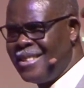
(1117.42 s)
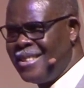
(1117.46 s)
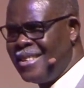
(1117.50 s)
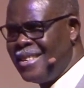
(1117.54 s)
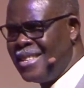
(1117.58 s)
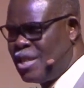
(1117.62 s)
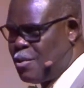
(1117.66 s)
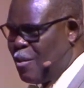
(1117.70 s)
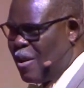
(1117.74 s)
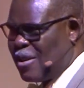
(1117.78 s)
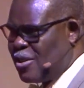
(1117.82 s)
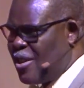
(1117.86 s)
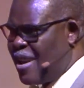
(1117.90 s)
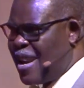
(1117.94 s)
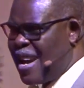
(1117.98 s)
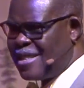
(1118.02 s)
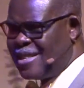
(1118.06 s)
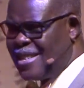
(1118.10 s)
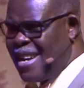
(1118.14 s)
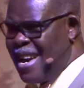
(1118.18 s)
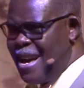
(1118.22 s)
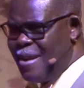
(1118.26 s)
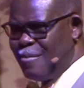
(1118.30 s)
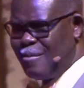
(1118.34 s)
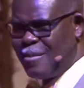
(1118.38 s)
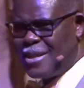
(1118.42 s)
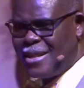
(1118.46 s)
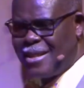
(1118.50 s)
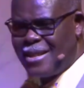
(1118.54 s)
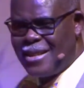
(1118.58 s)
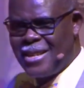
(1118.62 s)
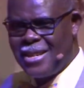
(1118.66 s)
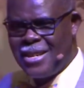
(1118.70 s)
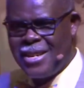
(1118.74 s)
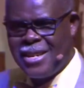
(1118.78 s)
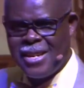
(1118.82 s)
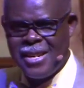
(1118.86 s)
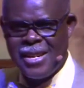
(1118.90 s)
She was not ashamed.
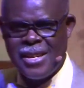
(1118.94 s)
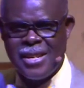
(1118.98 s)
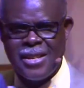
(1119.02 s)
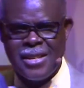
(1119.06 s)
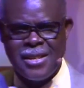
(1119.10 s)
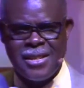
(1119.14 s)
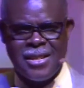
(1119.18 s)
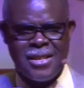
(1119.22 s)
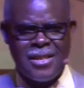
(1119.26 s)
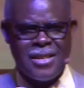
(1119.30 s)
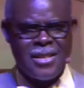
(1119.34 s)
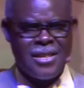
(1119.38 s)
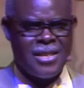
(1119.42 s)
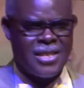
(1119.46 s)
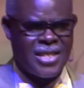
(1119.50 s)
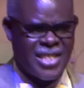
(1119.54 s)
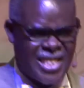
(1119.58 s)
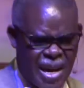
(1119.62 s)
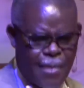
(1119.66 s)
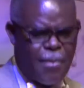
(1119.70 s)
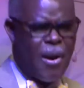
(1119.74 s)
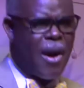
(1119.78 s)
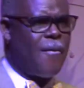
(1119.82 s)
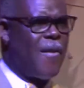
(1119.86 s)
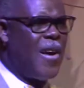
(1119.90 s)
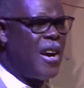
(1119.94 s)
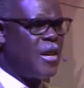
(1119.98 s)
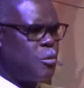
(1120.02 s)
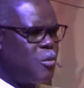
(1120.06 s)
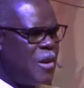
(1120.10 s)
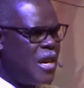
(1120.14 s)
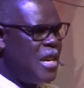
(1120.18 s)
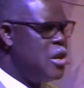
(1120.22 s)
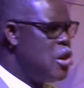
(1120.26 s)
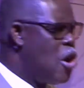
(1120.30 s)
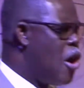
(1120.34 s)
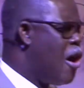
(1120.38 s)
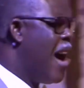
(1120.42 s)
Some of us,
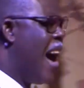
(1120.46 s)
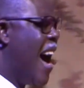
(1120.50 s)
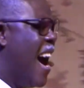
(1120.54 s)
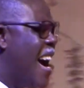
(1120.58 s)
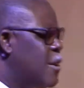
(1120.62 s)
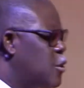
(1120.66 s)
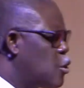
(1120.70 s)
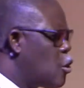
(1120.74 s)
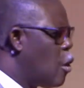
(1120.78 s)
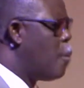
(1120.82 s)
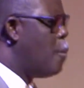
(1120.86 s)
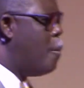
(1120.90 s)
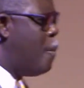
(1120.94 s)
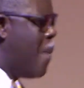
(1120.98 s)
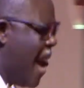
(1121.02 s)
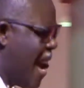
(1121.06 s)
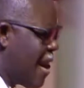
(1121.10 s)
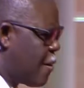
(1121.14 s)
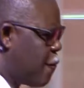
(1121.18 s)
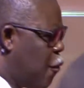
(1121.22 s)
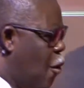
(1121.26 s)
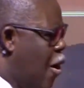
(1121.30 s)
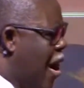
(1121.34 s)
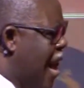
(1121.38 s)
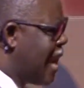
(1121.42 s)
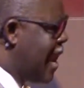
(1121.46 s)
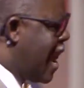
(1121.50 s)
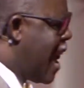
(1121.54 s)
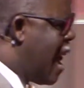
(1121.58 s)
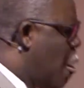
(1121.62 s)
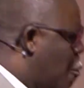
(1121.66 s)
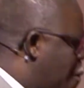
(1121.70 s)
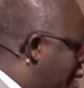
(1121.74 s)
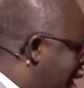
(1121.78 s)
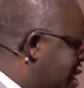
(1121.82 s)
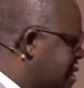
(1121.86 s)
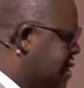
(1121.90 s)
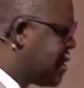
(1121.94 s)
we know how to beg for
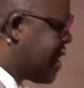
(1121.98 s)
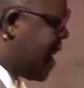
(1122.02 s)
allowance